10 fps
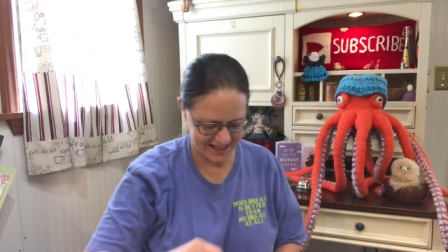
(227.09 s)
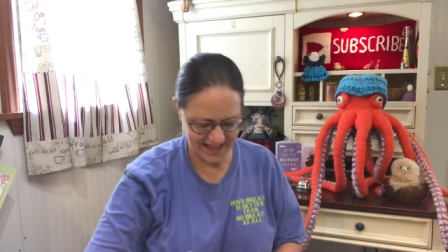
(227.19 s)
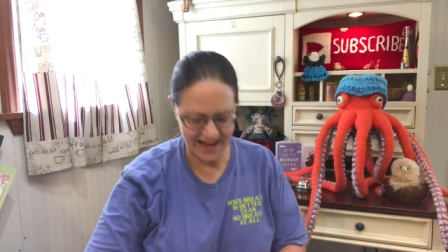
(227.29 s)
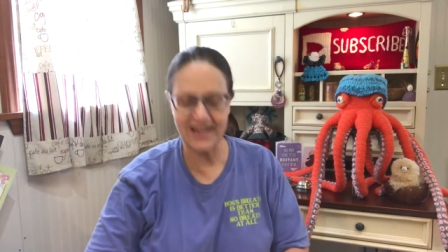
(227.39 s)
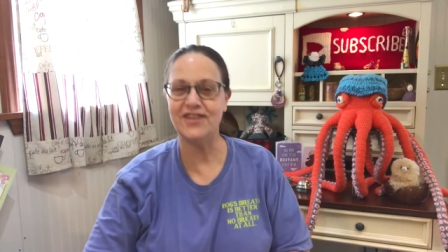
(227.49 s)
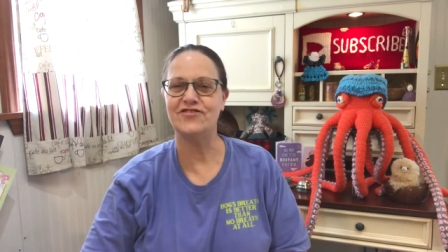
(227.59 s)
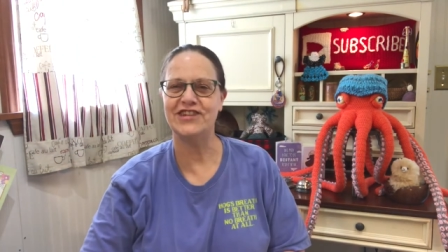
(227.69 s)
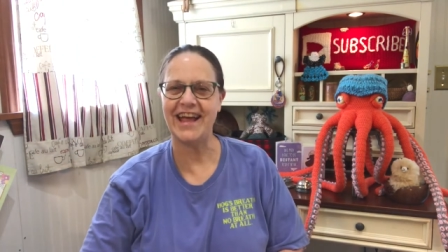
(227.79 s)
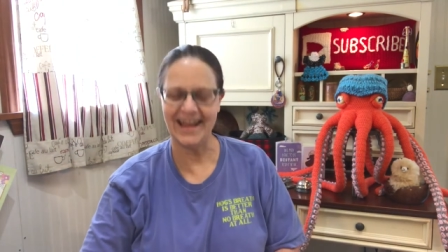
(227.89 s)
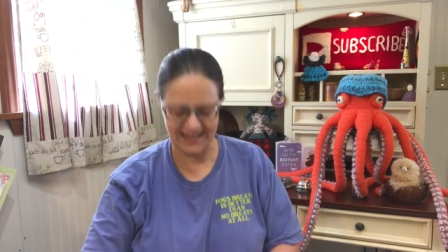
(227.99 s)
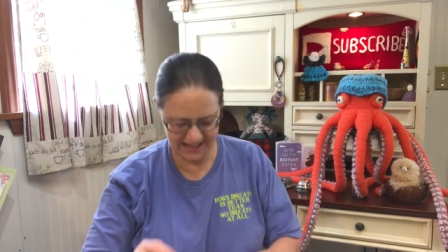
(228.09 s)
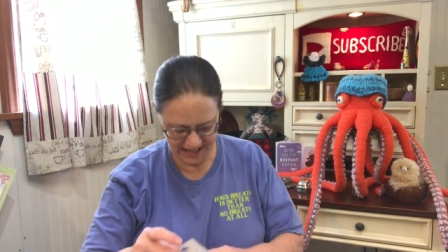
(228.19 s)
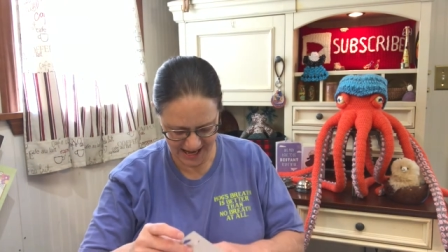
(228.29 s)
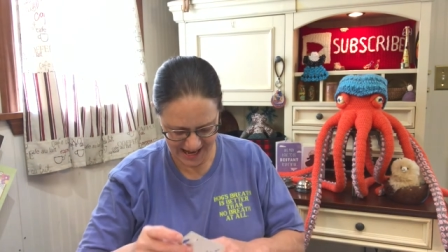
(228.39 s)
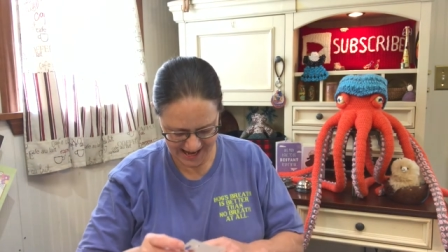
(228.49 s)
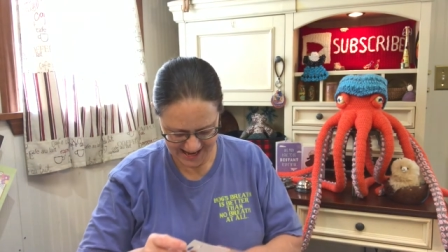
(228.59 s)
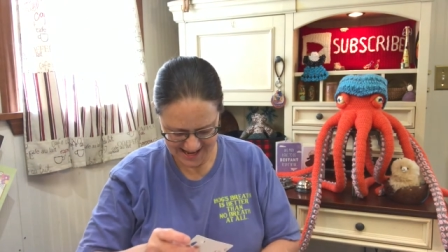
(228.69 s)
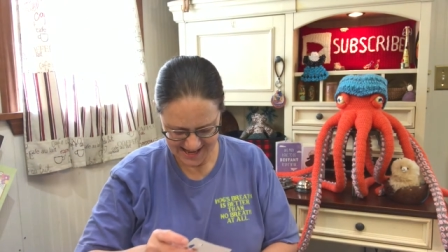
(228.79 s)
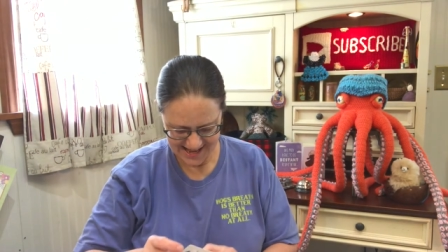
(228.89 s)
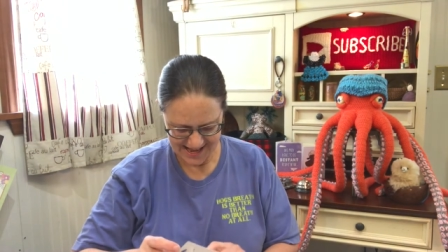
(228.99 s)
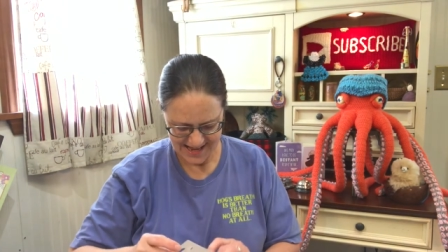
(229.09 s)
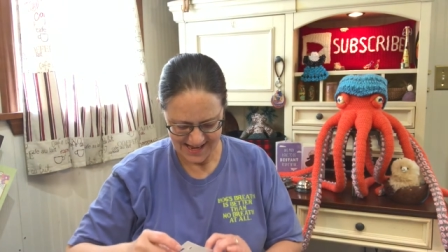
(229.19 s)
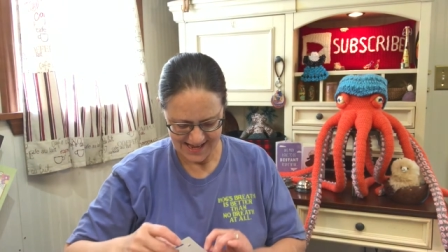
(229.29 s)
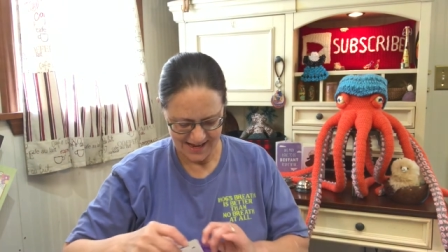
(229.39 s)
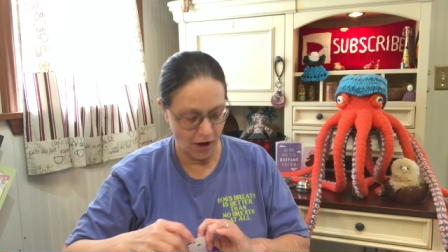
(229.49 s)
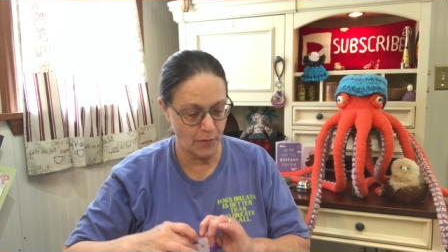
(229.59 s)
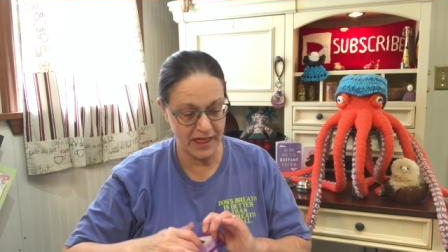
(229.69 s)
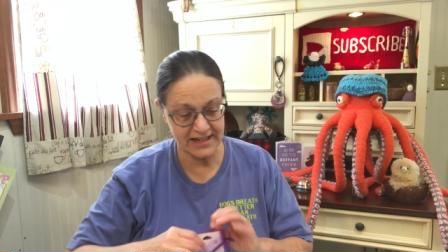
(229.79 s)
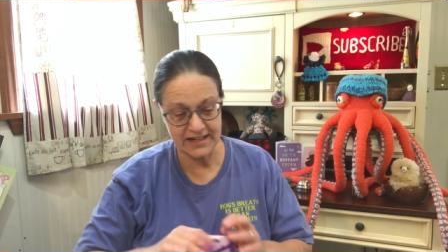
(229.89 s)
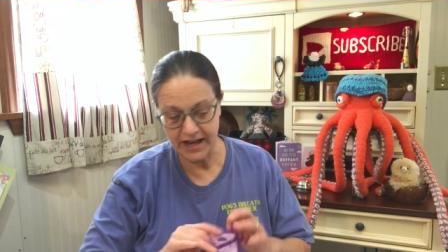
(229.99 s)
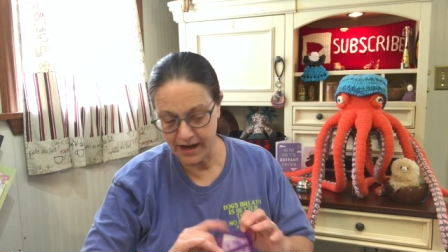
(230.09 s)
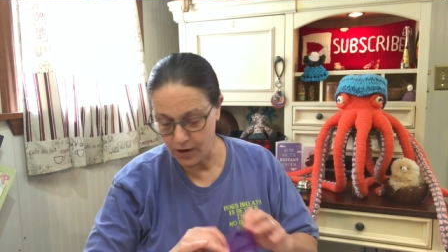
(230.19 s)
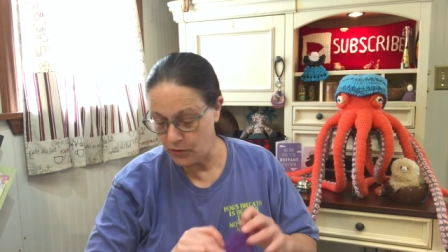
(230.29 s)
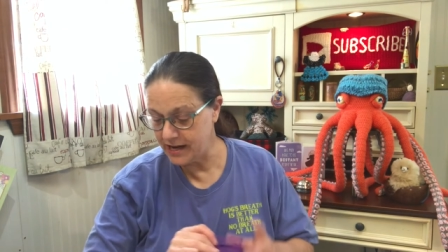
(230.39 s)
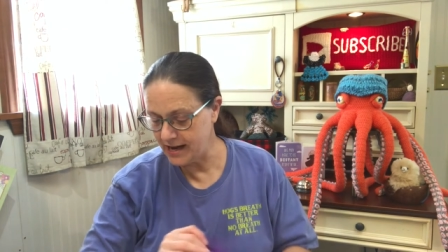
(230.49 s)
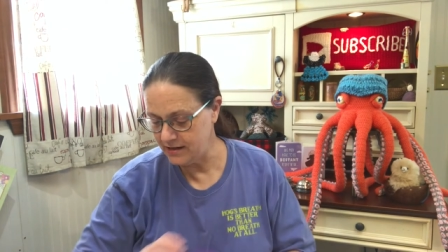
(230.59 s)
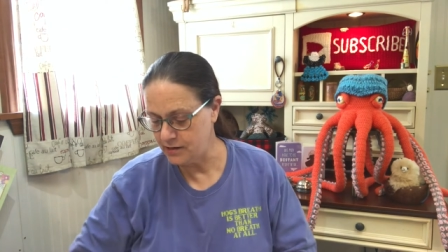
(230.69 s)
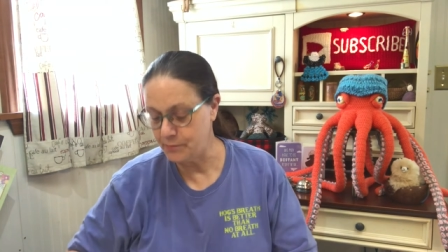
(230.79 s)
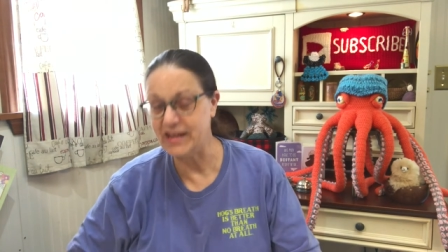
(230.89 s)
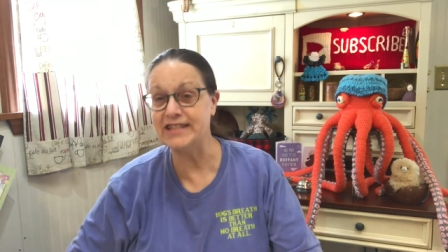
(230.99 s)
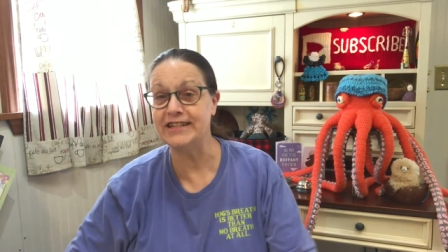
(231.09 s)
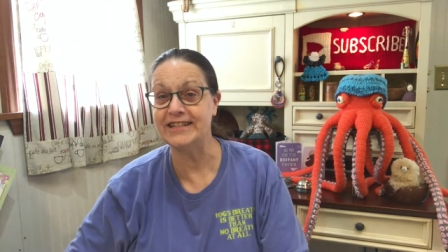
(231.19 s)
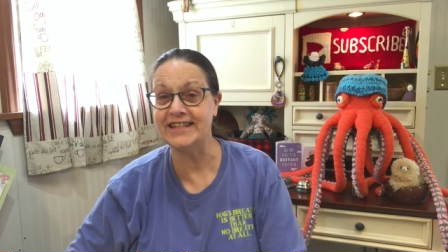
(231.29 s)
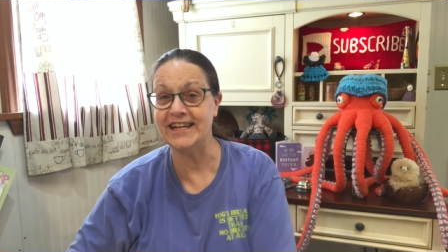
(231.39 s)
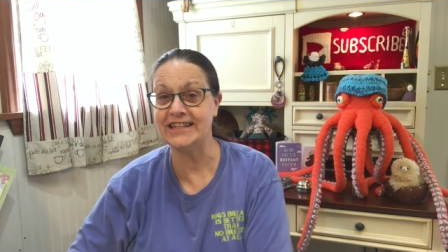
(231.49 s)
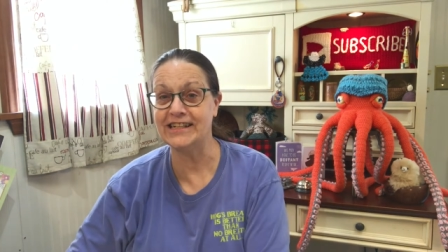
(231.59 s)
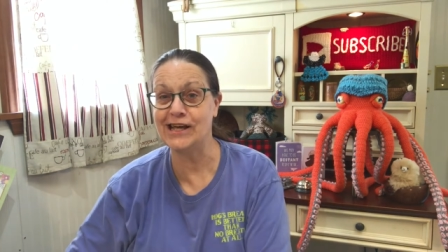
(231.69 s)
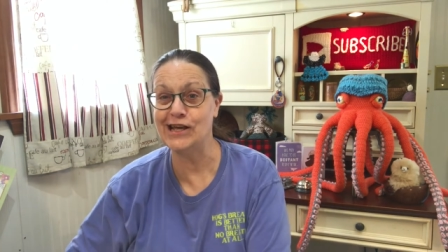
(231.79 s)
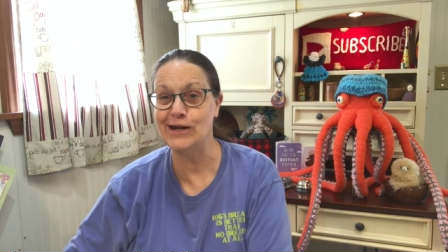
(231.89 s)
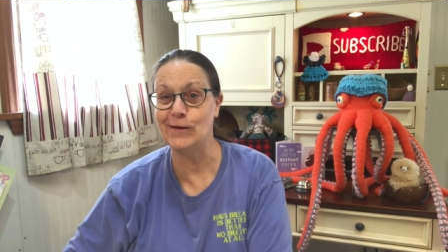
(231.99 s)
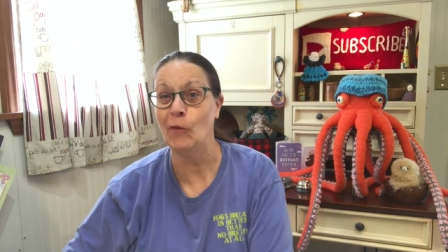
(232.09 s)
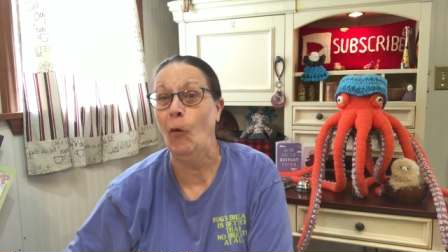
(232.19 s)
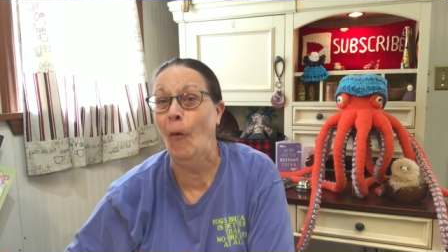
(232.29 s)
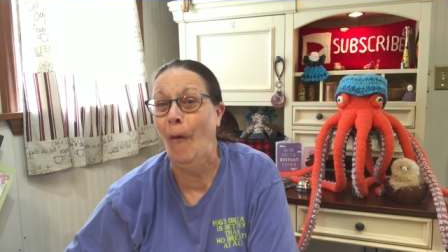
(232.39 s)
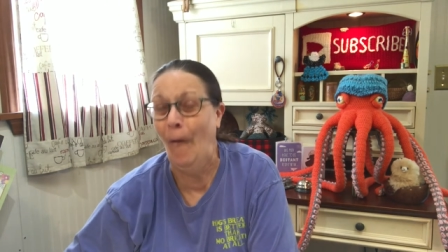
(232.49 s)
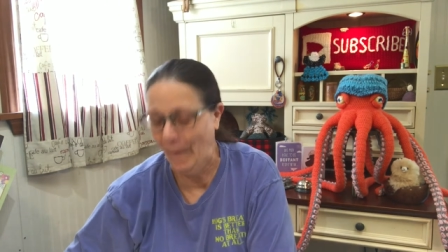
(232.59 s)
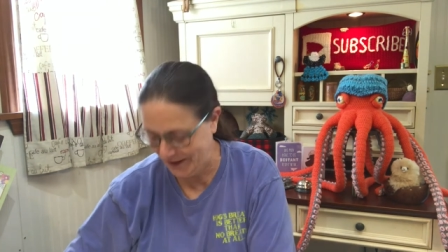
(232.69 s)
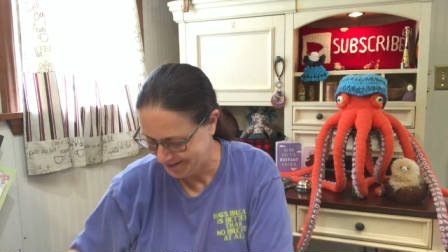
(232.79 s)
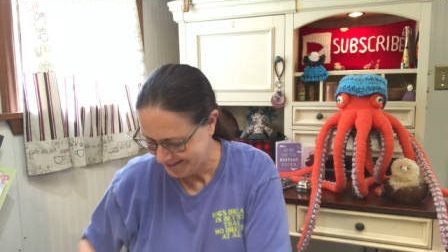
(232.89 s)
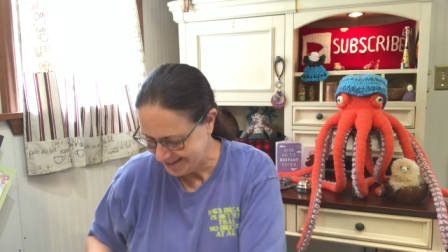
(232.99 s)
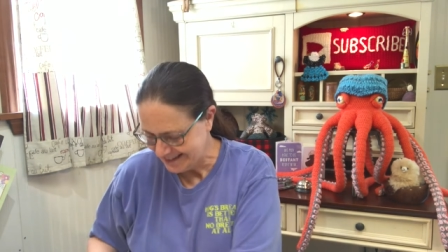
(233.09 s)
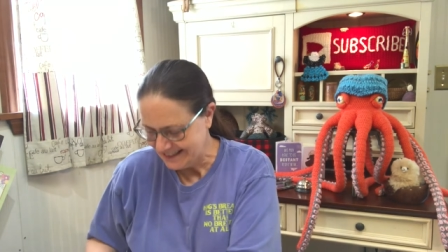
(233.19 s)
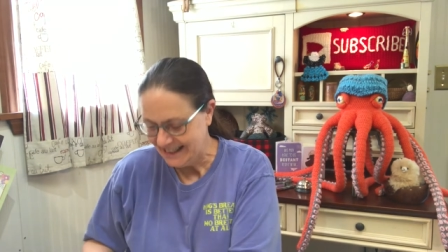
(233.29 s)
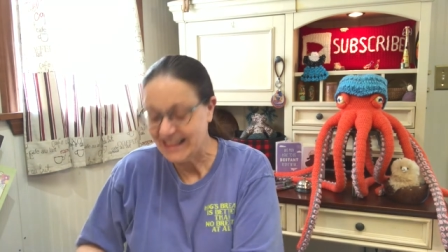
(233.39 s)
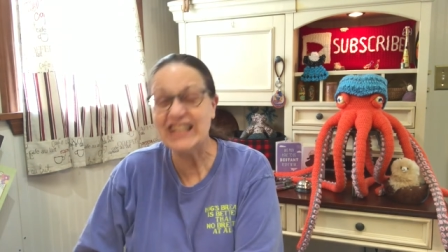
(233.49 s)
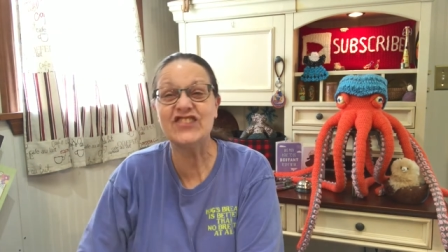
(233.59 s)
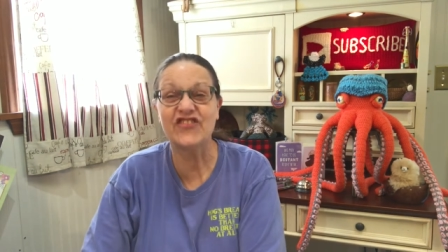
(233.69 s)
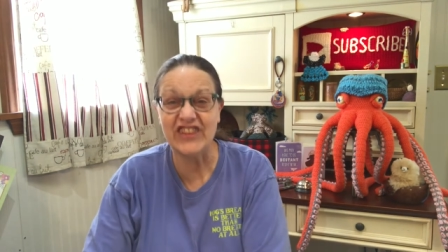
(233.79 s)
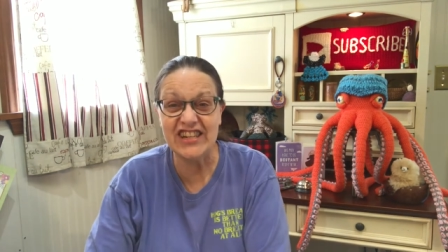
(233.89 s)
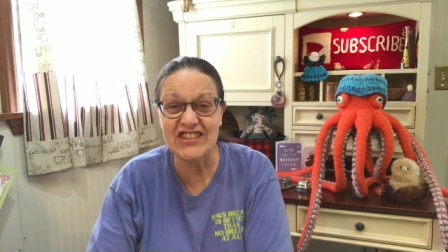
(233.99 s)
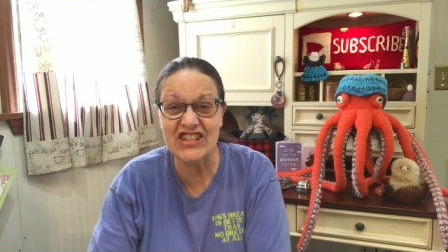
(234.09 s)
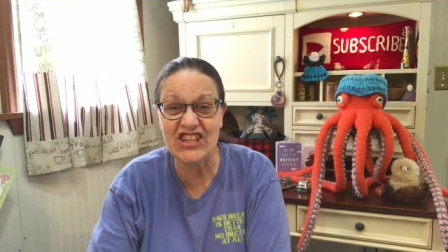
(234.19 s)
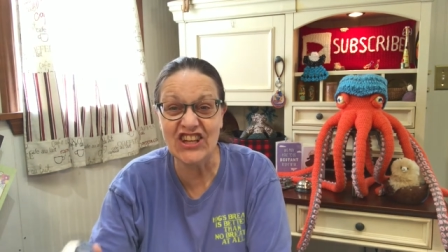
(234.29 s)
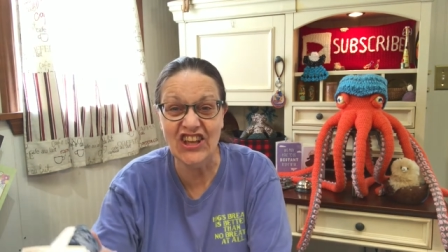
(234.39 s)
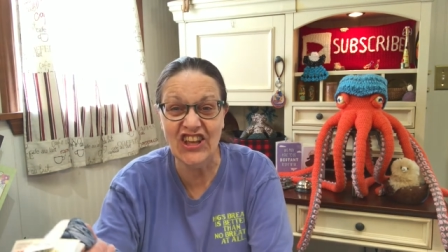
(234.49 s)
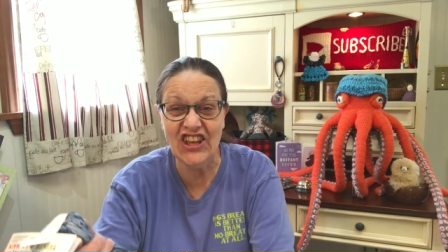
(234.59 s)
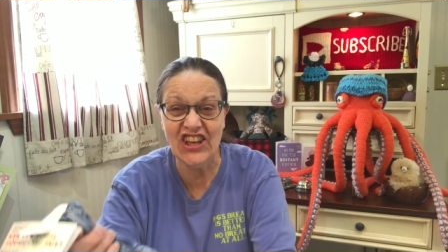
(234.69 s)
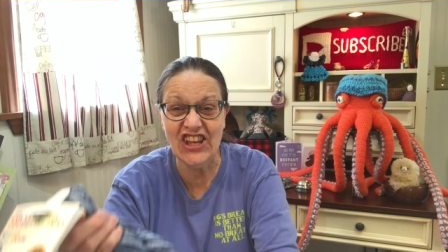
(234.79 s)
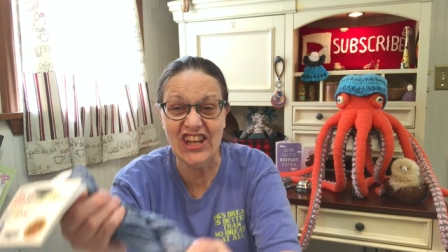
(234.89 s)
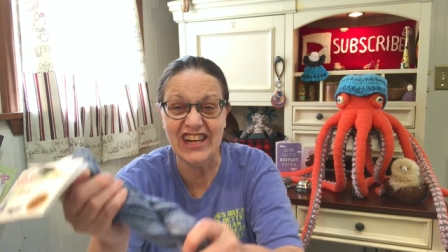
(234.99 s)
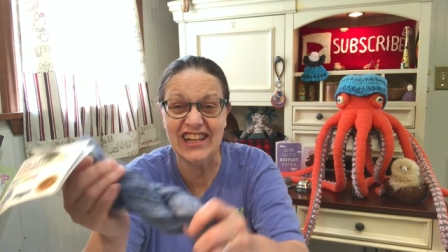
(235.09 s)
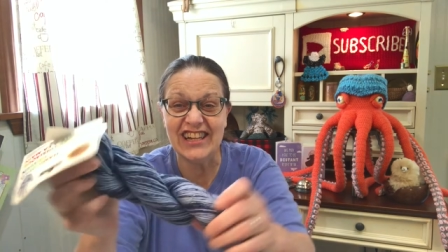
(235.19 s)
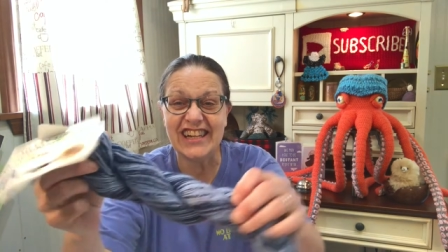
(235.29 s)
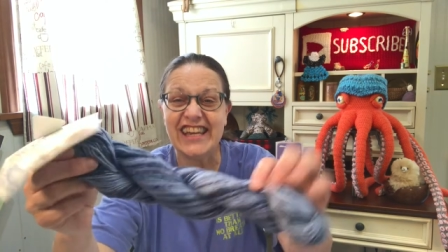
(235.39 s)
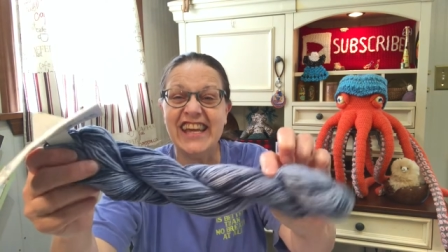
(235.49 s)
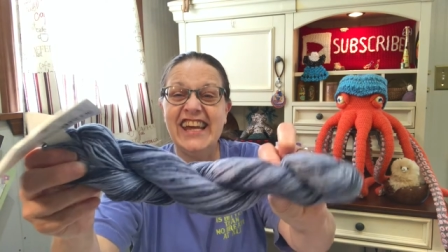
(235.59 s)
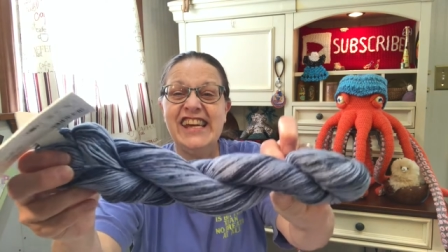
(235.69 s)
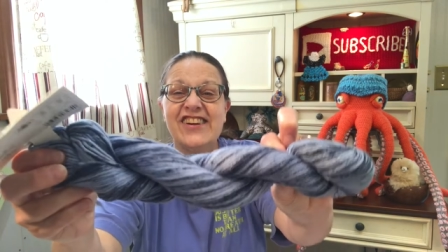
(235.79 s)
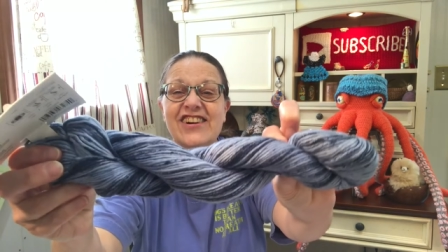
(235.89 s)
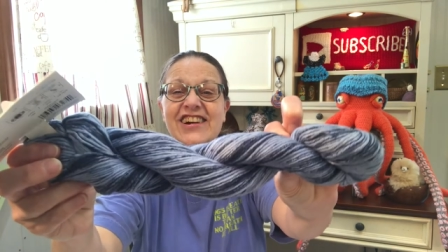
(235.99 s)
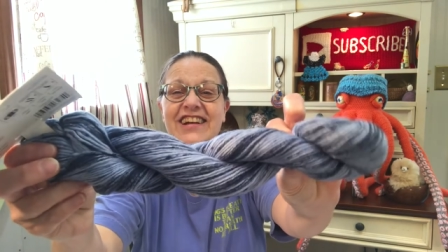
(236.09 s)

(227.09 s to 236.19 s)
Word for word: Thank you, Jaxie. Oh, but that's not all. We got the bestest yet to come. Ooh, this feels good. Looky here.